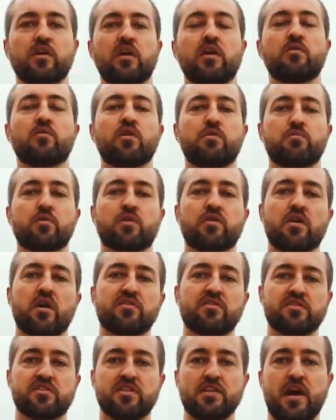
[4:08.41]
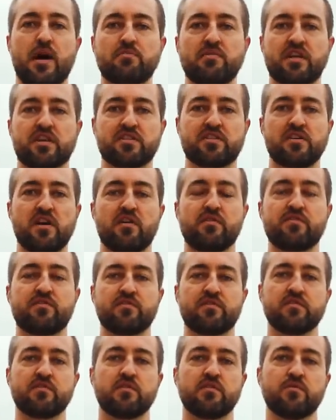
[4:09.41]
he wrote a book called The Synaptic
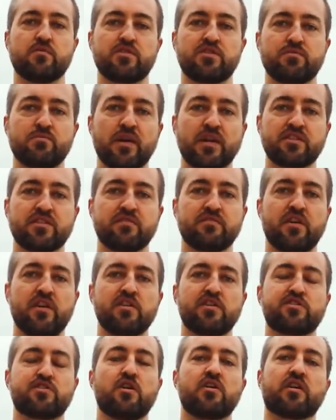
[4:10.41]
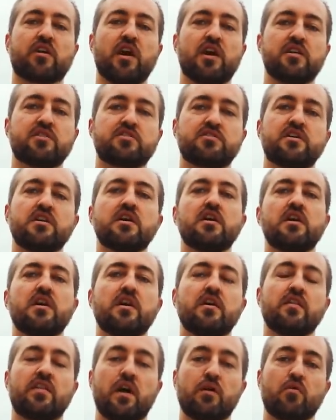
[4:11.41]
Self, which makes a very strong case
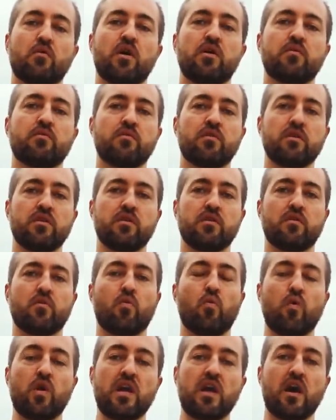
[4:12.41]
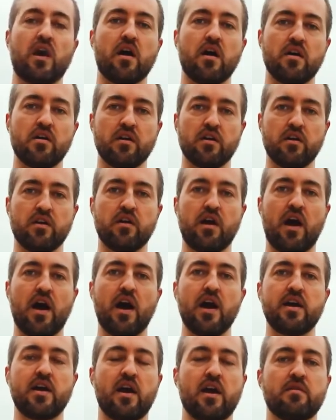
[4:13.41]
that what we are, or
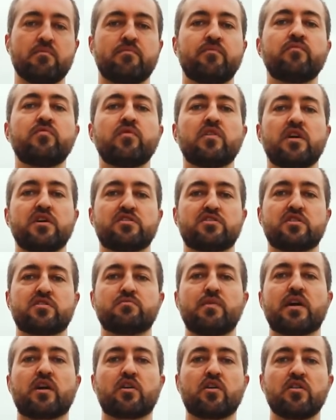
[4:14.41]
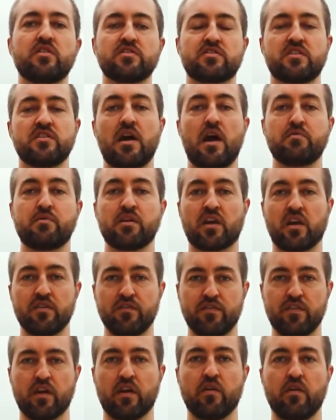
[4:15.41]
I am, is just my current synaptic
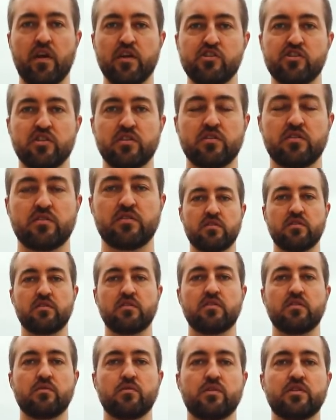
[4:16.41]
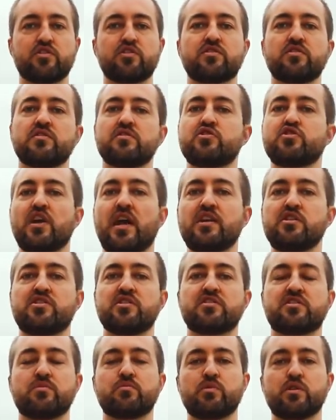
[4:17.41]
configuration, which
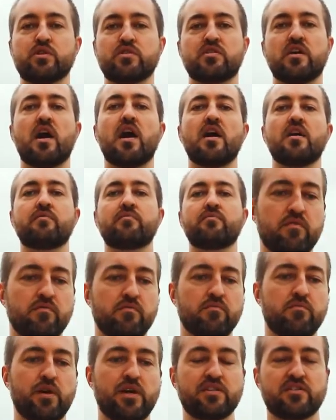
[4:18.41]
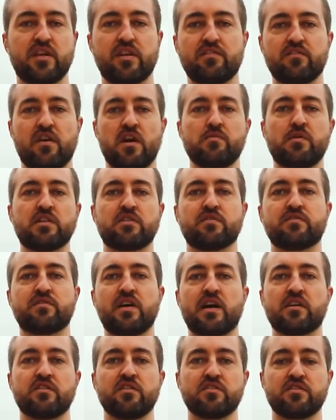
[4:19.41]
changes in real time based on environmental
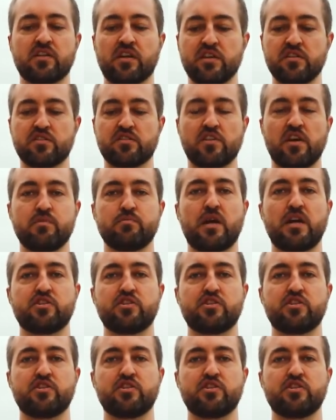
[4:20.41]
factors and constrained by